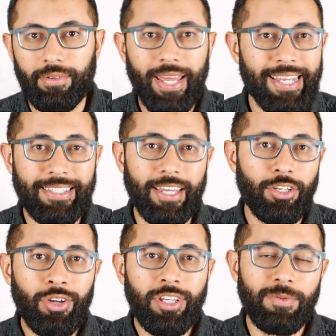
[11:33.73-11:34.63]
Like I said,
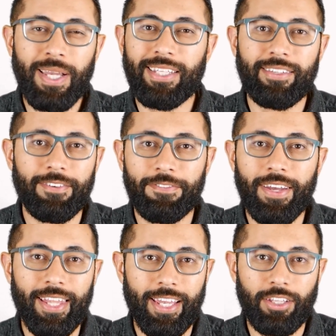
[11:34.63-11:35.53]
don't expect it to
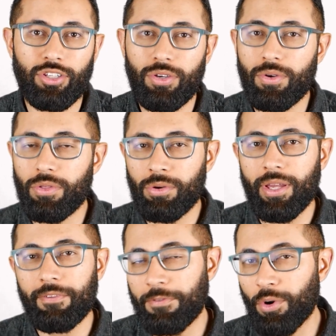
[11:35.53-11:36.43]
fit like a $200,
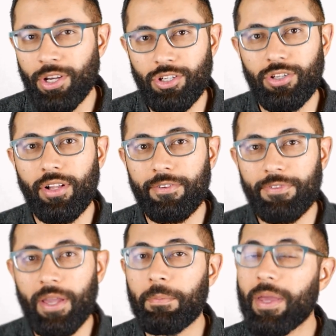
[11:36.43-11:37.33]
$300, $400
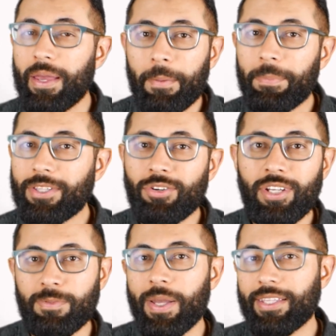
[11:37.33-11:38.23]
frame, but don't
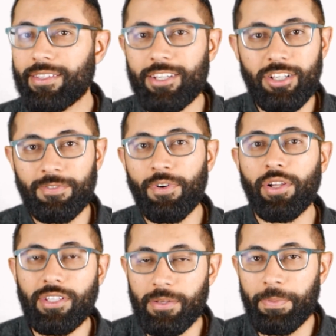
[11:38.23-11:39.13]
expect it to just
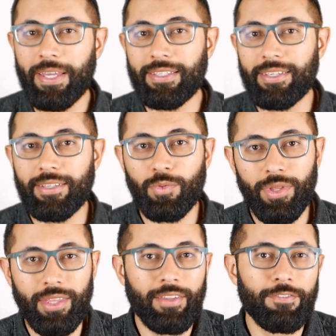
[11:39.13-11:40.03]
fall into pieces
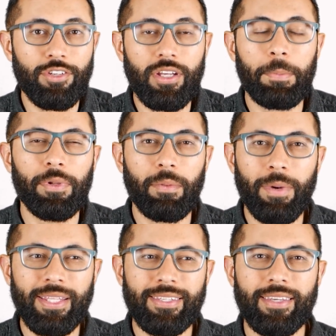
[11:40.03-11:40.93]
within the first couple of
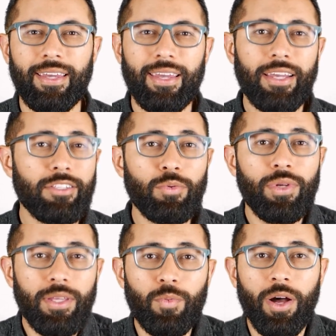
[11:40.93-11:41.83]
months. It's a
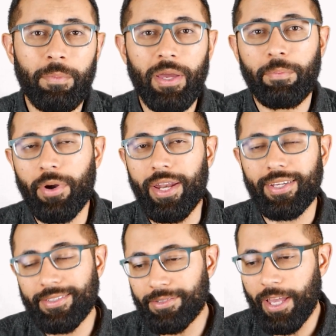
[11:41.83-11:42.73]
really well-made
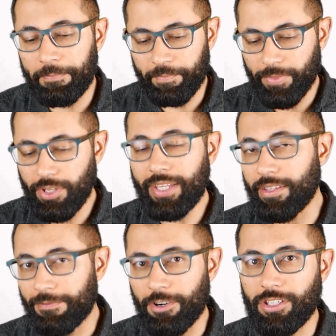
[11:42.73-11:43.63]
product, okay? So that's
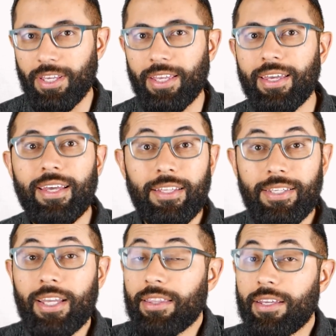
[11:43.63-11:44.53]
the first thing. The
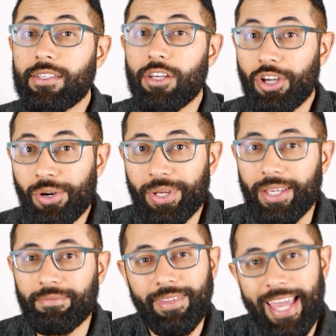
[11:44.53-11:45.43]
second thing is the
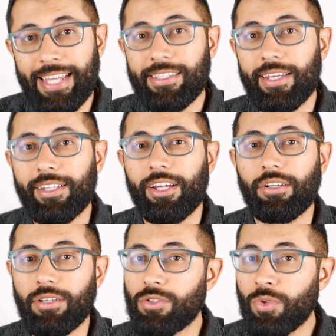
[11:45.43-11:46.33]
coating, the anti-glare.
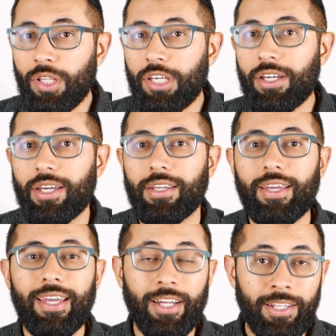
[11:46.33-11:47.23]
It's really good,
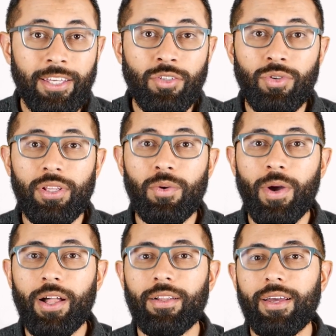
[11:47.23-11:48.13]
cleans really
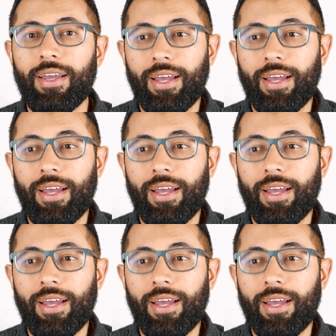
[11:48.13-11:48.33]
well.